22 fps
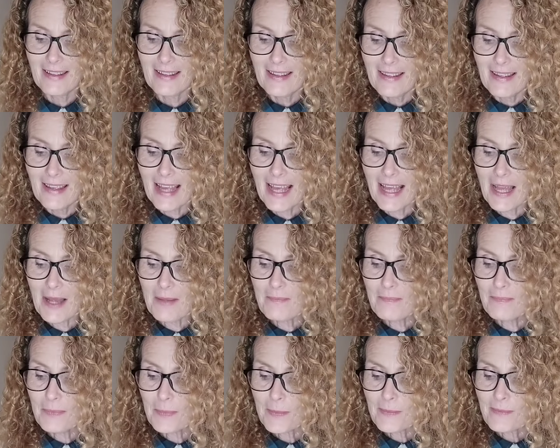
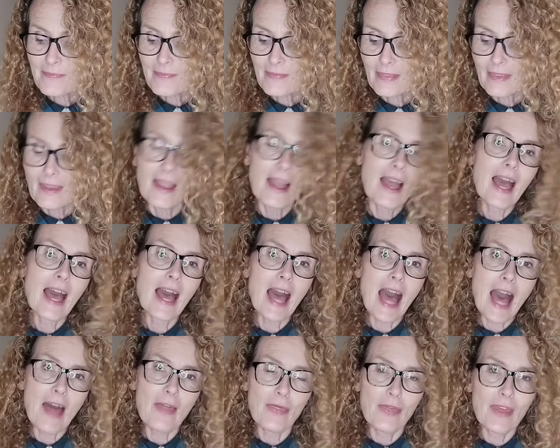
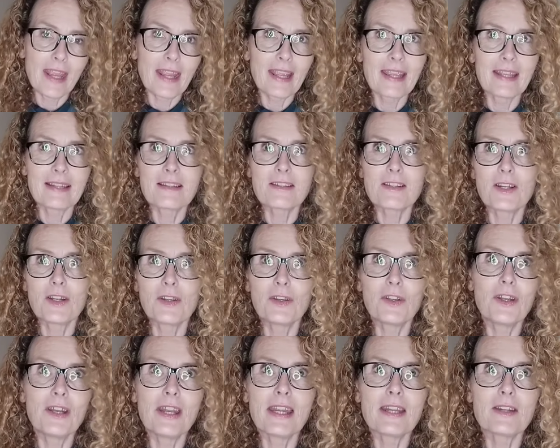I think it's
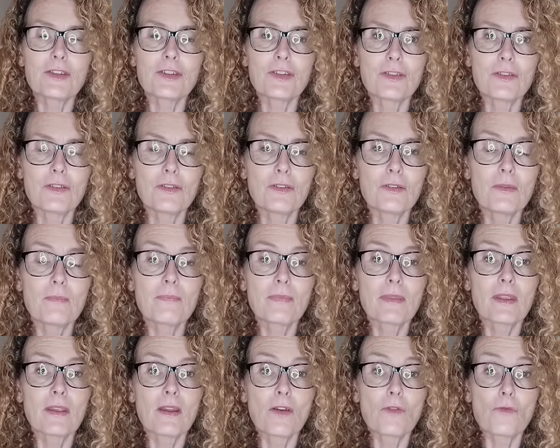learning to
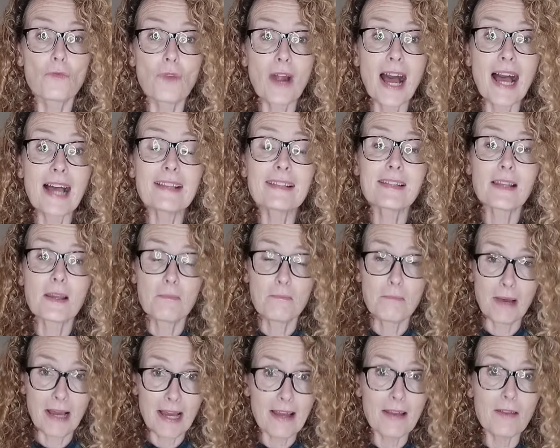rise
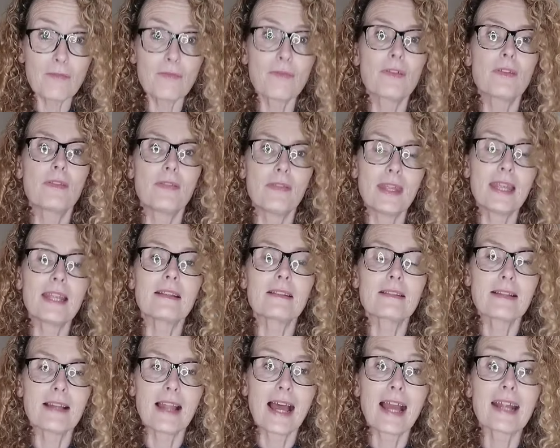above
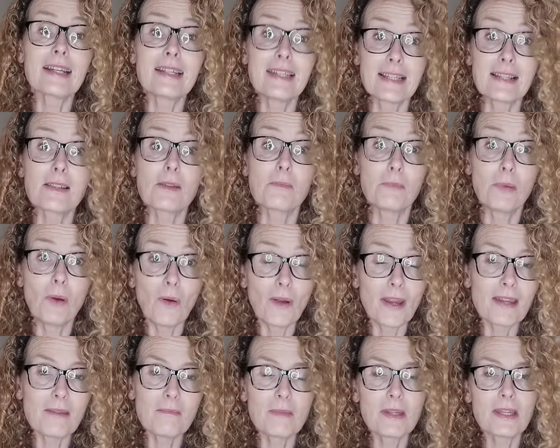things like
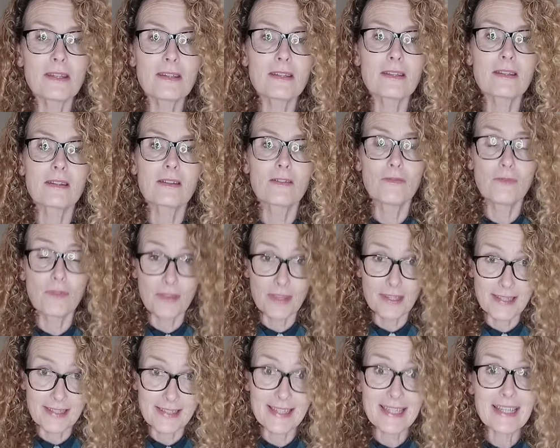disappointment for
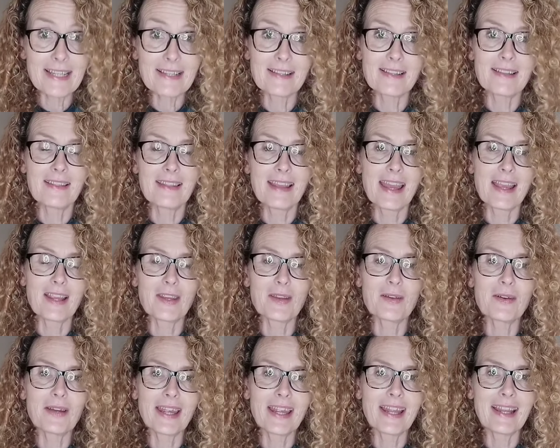the season that
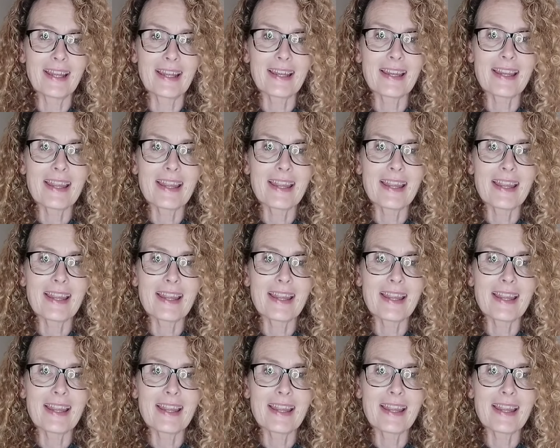you're in.